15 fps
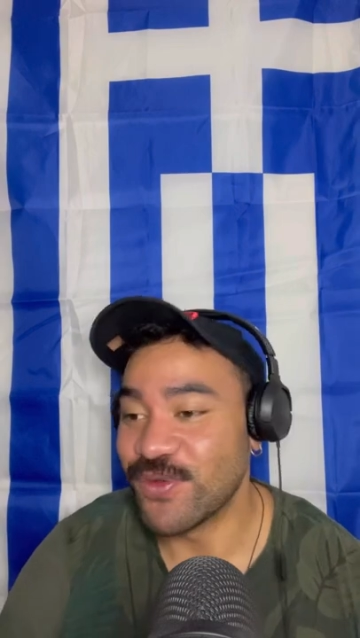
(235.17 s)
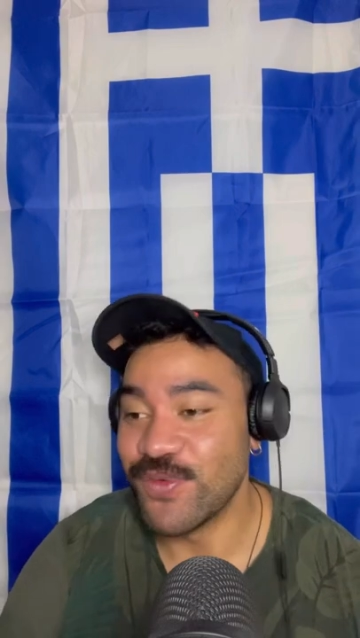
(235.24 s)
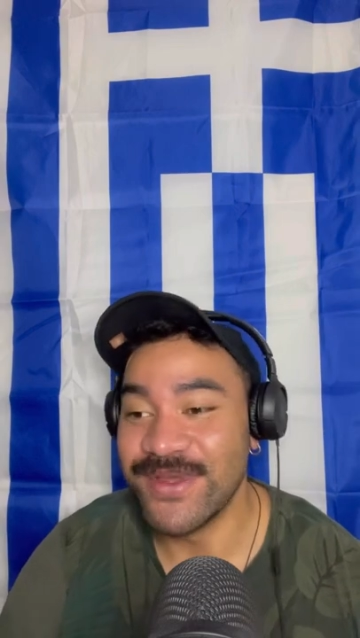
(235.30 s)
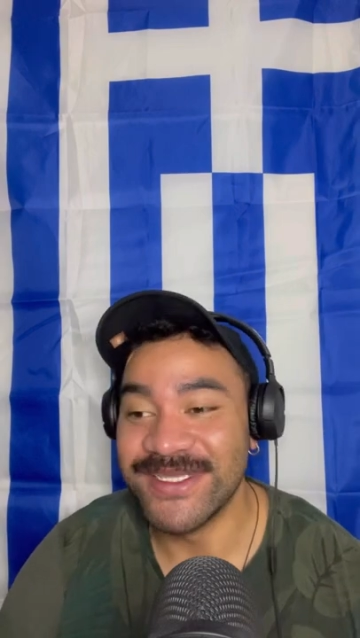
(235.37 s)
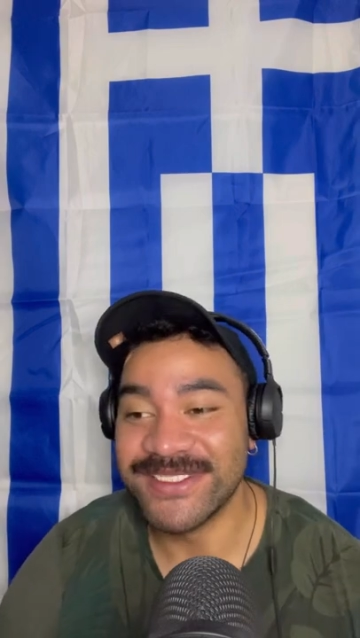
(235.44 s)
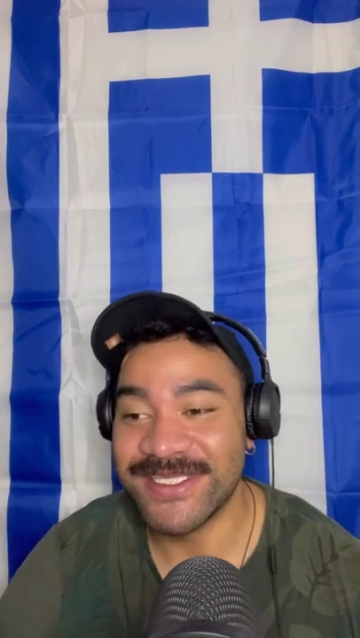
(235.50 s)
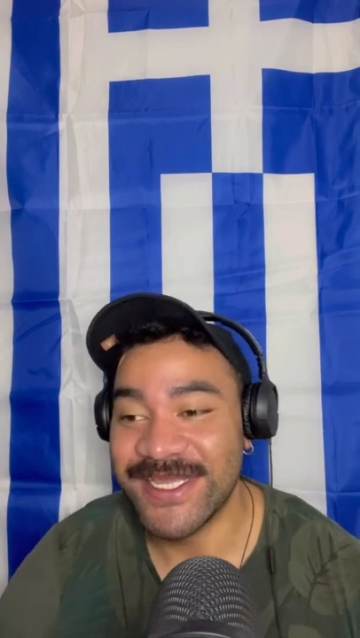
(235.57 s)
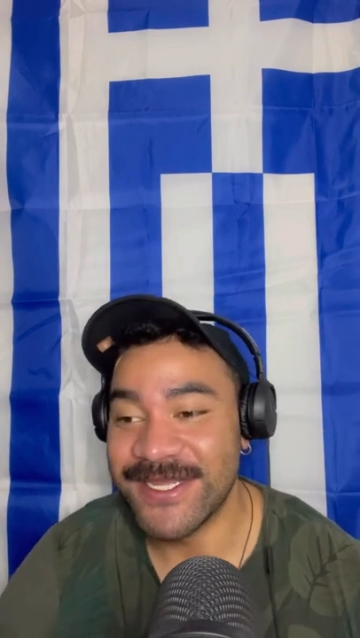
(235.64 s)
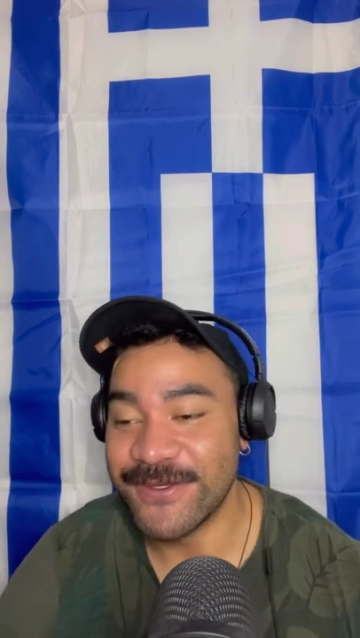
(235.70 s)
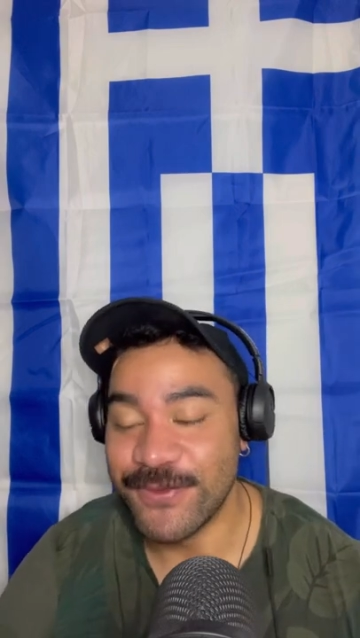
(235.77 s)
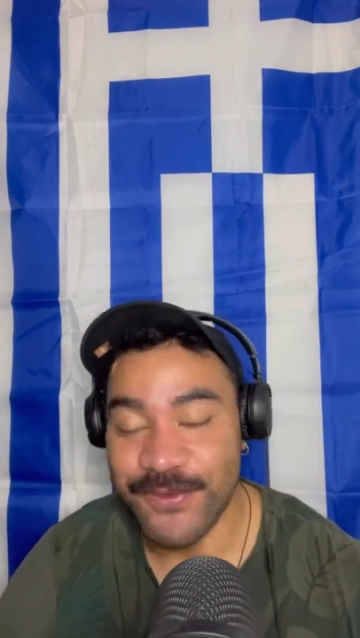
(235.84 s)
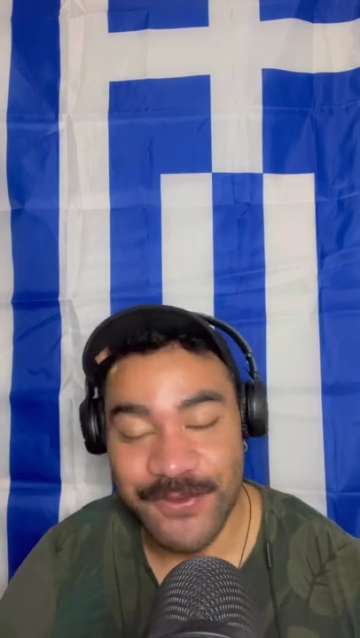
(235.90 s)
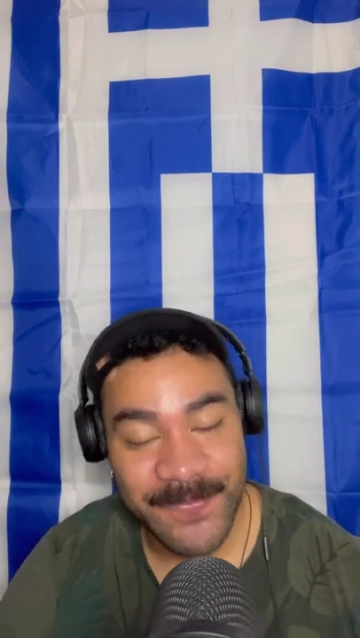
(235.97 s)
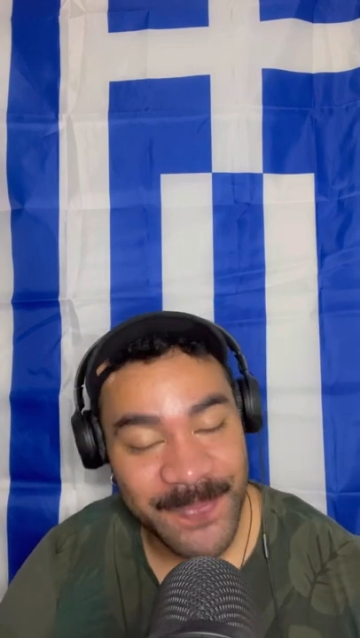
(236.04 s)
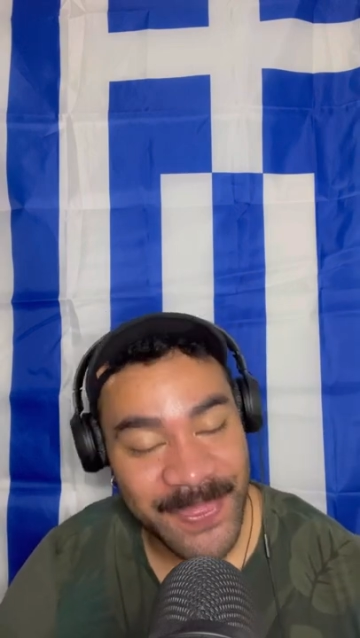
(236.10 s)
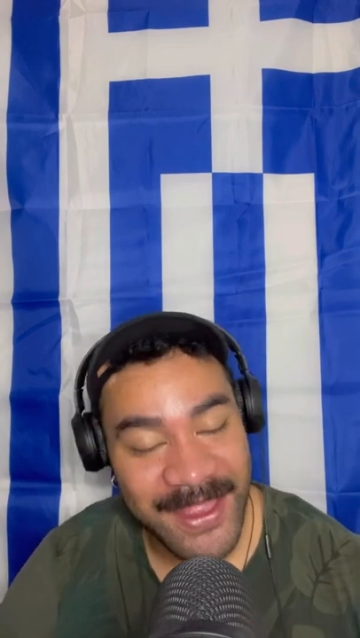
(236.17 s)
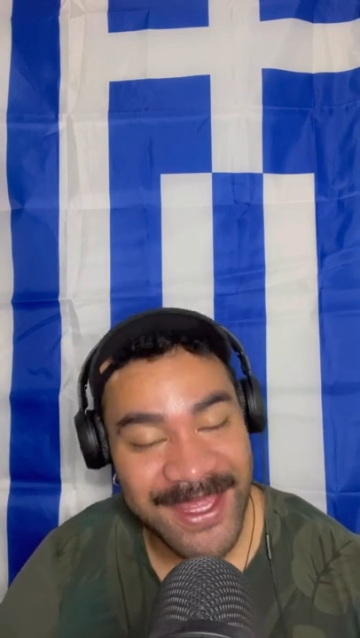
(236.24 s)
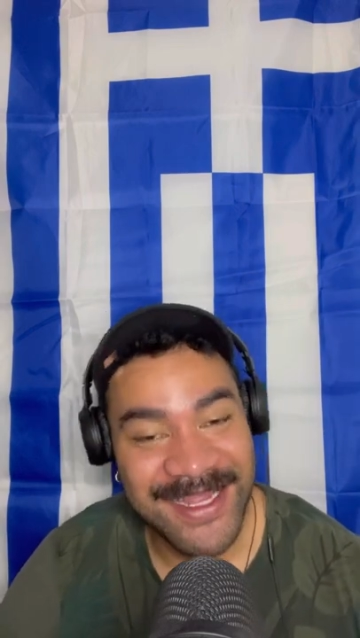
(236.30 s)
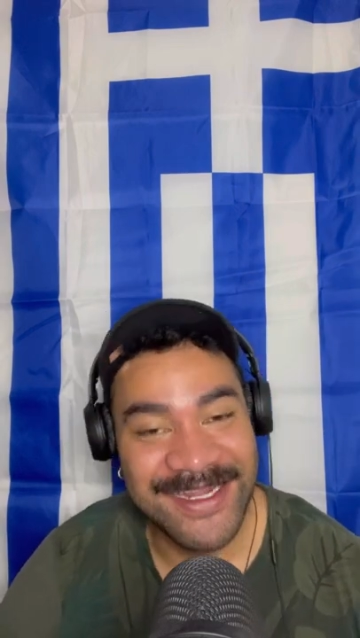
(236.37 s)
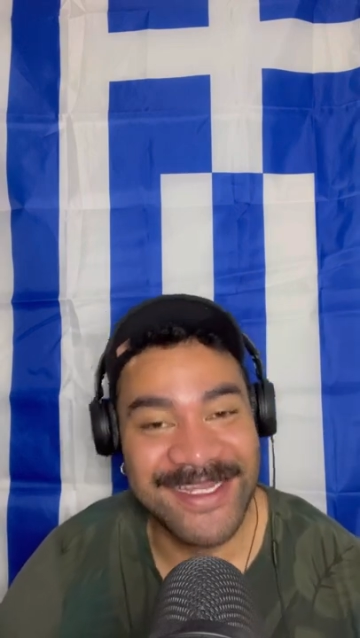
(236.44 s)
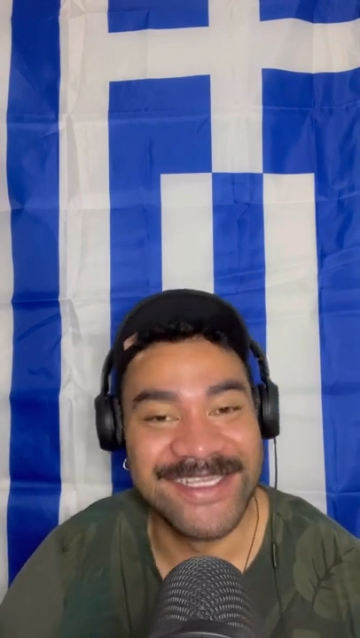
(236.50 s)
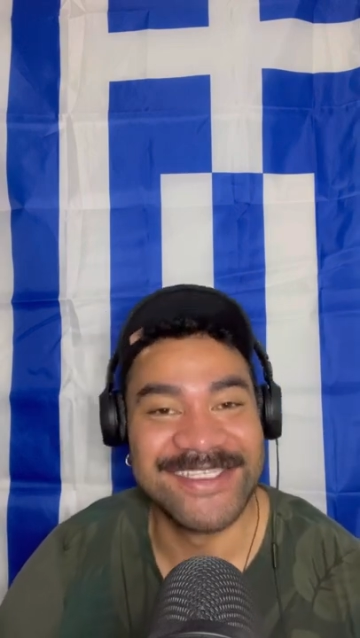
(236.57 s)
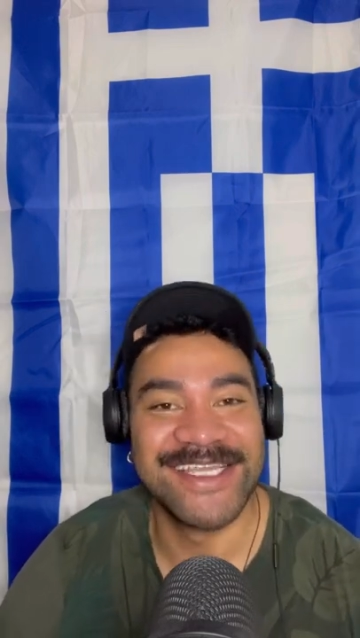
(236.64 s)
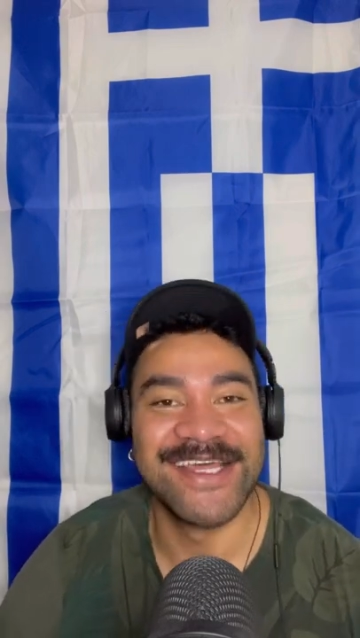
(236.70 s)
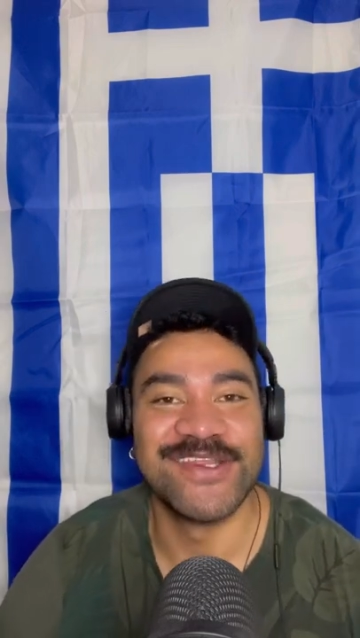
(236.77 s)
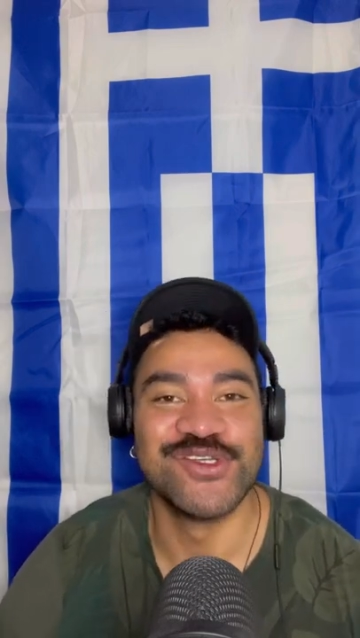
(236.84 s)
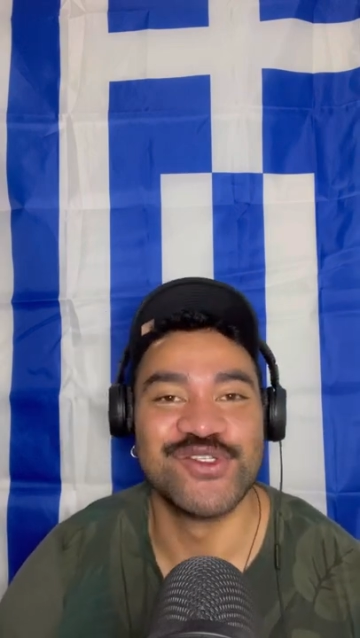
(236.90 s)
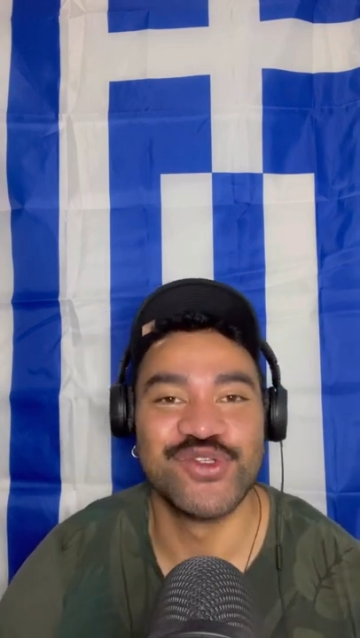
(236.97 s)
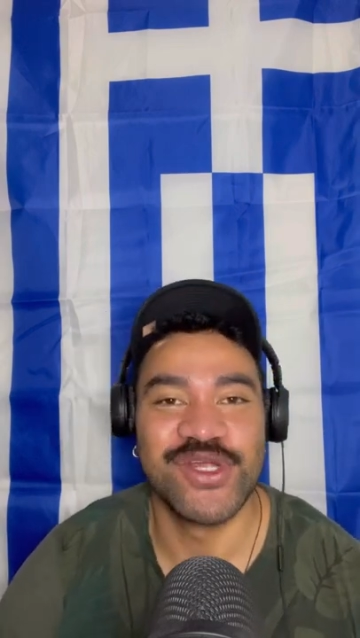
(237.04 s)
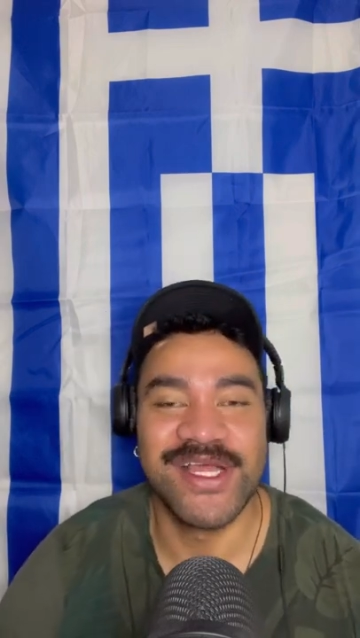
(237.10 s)
Queensland, or in South
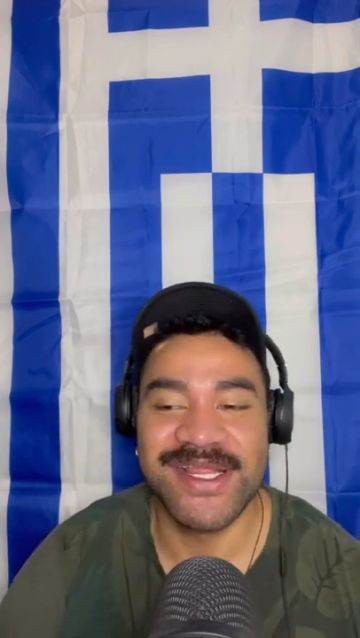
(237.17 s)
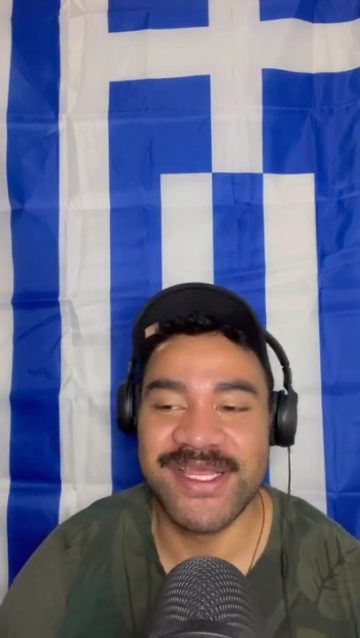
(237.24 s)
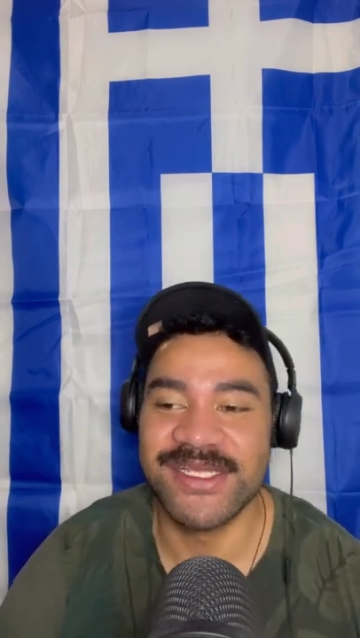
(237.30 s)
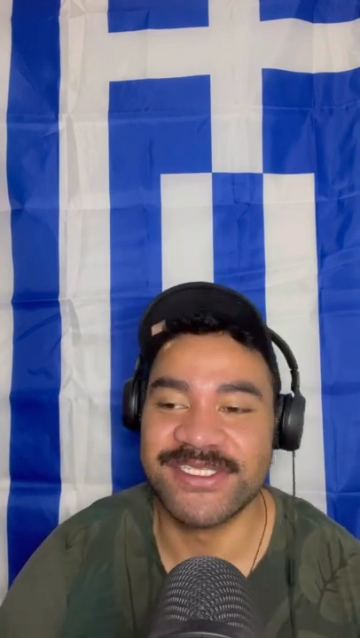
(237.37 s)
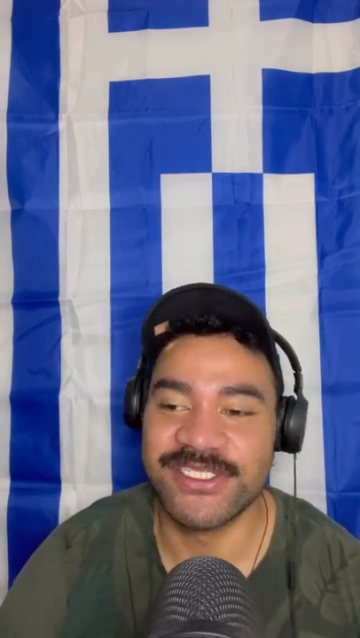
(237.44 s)
Australia.